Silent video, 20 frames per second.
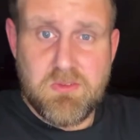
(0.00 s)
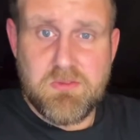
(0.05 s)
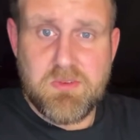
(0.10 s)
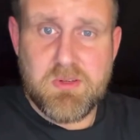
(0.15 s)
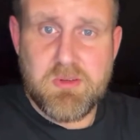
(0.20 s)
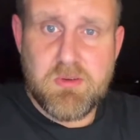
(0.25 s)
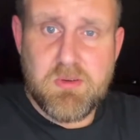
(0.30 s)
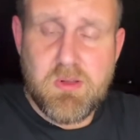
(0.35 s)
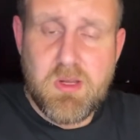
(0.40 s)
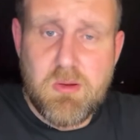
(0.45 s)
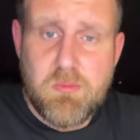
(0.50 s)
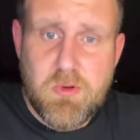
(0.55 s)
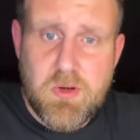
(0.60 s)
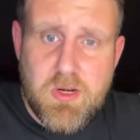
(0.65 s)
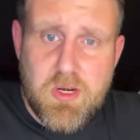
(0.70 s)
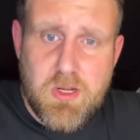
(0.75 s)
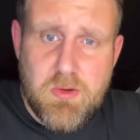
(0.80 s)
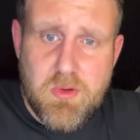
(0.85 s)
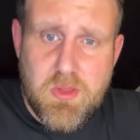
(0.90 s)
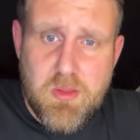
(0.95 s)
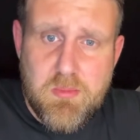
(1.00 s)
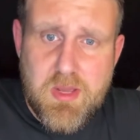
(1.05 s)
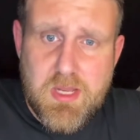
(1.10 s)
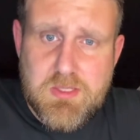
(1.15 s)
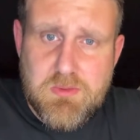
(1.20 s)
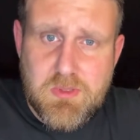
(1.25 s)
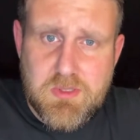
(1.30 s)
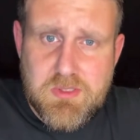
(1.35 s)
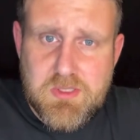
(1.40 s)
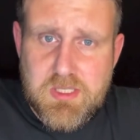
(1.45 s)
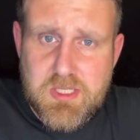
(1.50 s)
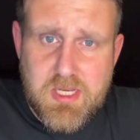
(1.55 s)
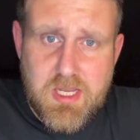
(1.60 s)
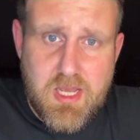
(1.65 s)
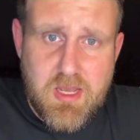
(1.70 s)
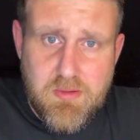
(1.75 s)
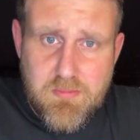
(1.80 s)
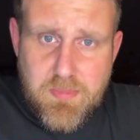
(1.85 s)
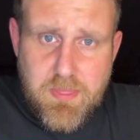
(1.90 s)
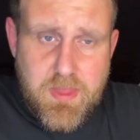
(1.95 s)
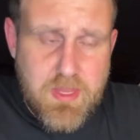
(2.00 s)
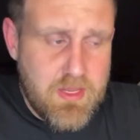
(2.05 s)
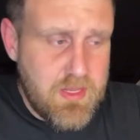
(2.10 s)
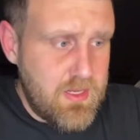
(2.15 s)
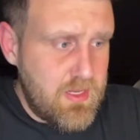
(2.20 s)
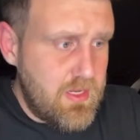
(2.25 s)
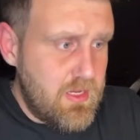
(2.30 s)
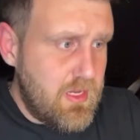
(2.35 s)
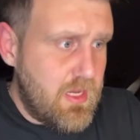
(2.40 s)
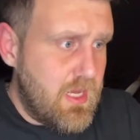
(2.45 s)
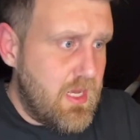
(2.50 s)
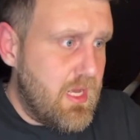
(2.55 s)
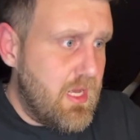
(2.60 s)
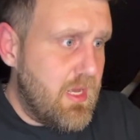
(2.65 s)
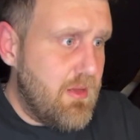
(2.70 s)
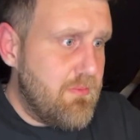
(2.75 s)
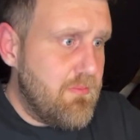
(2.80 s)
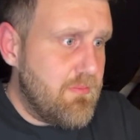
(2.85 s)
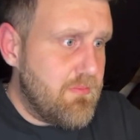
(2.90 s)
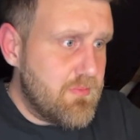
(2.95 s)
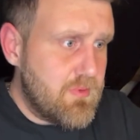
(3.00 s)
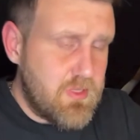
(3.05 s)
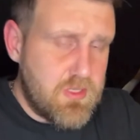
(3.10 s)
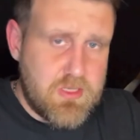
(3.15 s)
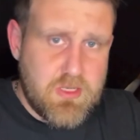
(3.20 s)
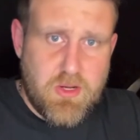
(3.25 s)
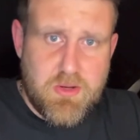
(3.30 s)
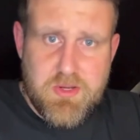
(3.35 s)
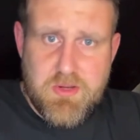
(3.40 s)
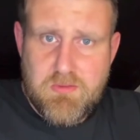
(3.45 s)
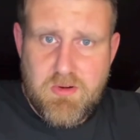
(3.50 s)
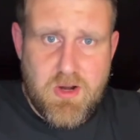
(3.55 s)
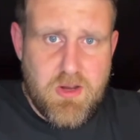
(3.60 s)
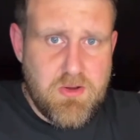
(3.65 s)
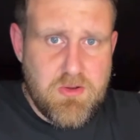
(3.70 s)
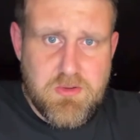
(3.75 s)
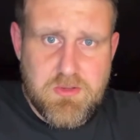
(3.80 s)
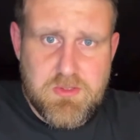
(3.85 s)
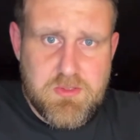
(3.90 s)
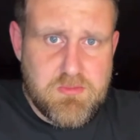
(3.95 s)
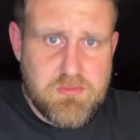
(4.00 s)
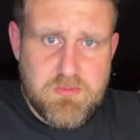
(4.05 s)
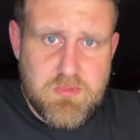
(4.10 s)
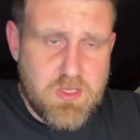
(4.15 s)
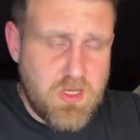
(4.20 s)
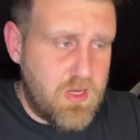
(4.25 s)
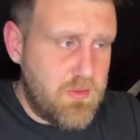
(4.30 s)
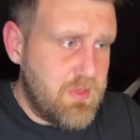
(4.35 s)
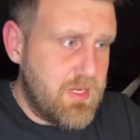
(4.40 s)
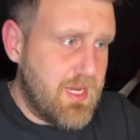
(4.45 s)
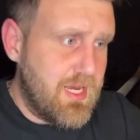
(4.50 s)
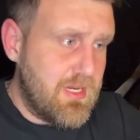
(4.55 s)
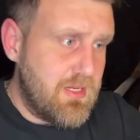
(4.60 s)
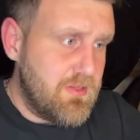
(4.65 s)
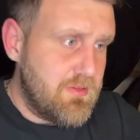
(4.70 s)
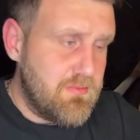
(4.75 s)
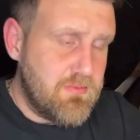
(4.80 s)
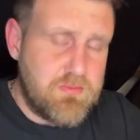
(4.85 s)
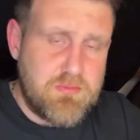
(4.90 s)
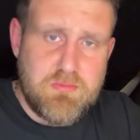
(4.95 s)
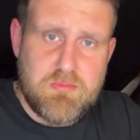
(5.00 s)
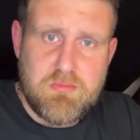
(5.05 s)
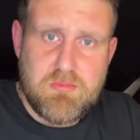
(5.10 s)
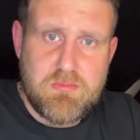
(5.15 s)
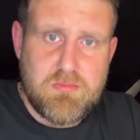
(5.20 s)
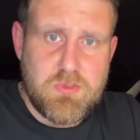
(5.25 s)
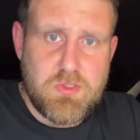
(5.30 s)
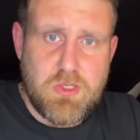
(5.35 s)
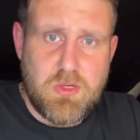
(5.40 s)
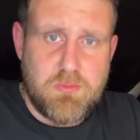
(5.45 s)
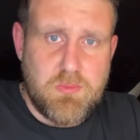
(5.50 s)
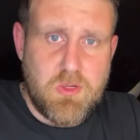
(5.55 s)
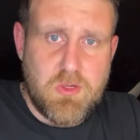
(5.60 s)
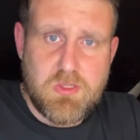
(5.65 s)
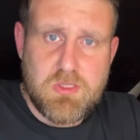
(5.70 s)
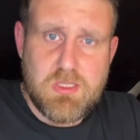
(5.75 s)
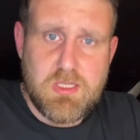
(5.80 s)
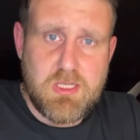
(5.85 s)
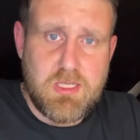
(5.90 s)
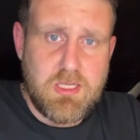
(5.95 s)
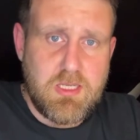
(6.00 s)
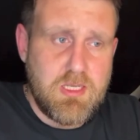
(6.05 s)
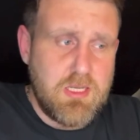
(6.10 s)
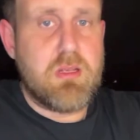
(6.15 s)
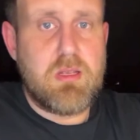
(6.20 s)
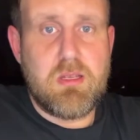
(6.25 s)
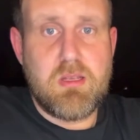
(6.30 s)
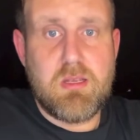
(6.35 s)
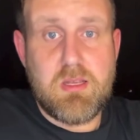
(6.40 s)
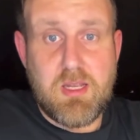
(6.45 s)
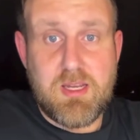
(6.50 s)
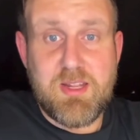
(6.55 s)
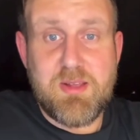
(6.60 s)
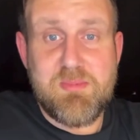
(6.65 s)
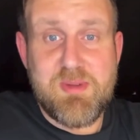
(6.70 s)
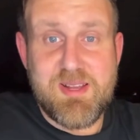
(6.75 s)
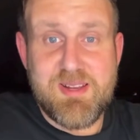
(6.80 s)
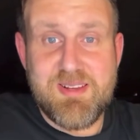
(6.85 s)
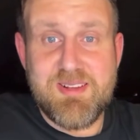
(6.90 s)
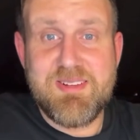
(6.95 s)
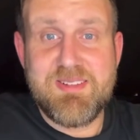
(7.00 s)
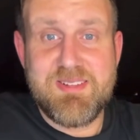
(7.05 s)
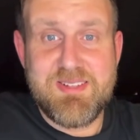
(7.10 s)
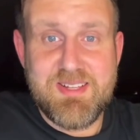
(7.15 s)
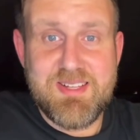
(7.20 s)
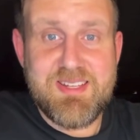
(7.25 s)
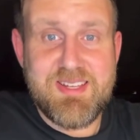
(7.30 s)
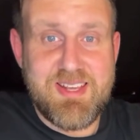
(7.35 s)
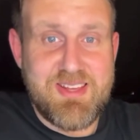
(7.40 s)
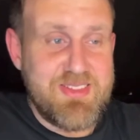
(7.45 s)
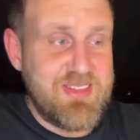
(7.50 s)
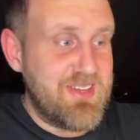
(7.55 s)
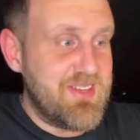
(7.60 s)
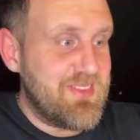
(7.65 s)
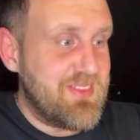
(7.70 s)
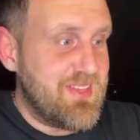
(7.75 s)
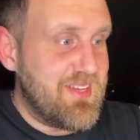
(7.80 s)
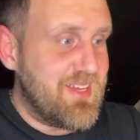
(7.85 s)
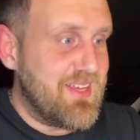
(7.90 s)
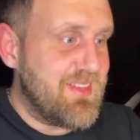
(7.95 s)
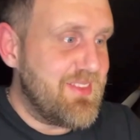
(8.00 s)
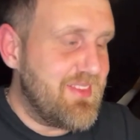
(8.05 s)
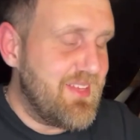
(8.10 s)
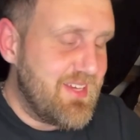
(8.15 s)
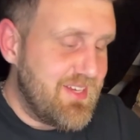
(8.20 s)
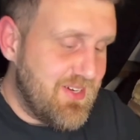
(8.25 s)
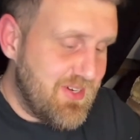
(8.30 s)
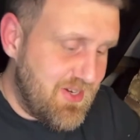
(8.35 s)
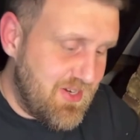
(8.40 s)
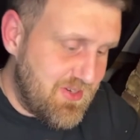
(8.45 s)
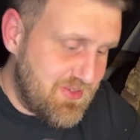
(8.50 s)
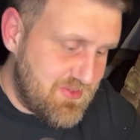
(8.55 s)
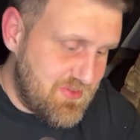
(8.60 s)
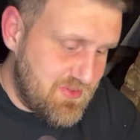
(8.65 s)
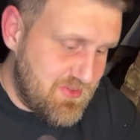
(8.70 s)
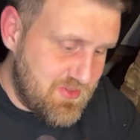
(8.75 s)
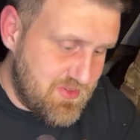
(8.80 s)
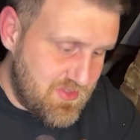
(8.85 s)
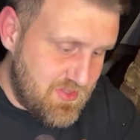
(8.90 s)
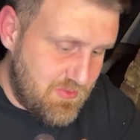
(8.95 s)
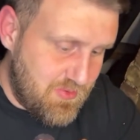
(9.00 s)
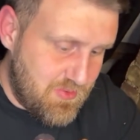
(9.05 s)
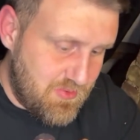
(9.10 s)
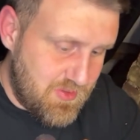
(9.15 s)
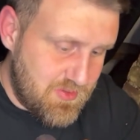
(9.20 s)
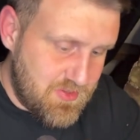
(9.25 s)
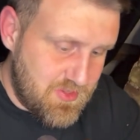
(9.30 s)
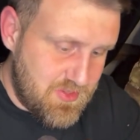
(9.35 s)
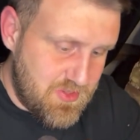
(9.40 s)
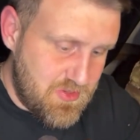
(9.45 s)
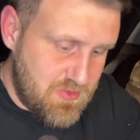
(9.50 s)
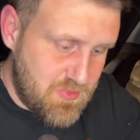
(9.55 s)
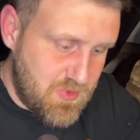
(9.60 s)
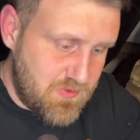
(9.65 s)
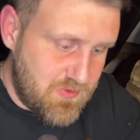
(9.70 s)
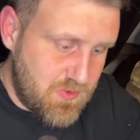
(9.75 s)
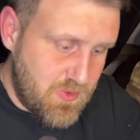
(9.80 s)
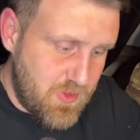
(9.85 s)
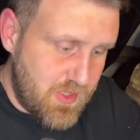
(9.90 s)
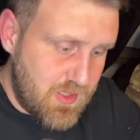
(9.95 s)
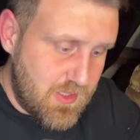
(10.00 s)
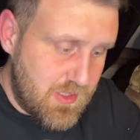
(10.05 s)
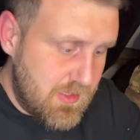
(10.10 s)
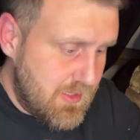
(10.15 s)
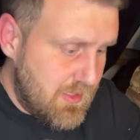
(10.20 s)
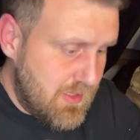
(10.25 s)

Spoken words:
and want to know what the best ones to get, Cody Rhodes, Darby Allin, John Moxley, Kenny Omega, yeah, they are some of the ones that do move quicker.